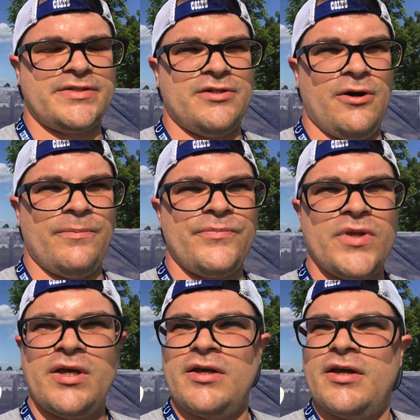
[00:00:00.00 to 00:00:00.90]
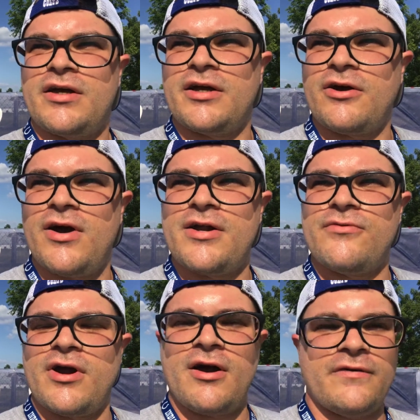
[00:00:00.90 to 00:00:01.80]
So gonna go ahead
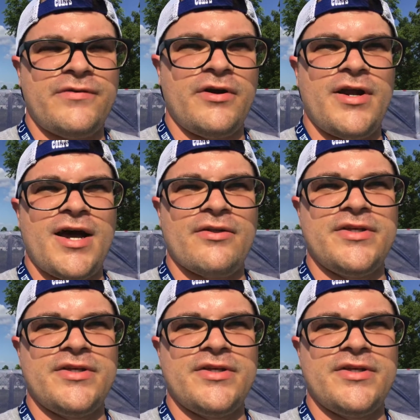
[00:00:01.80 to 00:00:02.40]
and run off here now.